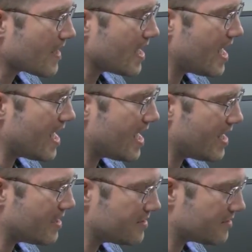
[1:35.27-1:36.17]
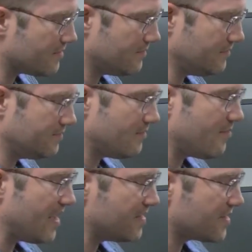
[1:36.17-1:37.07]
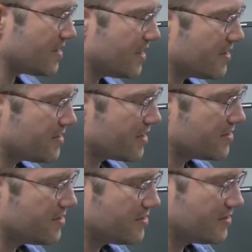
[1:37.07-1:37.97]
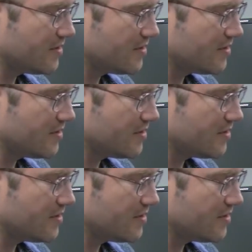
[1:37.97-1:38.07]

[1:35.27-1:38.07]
And basically, to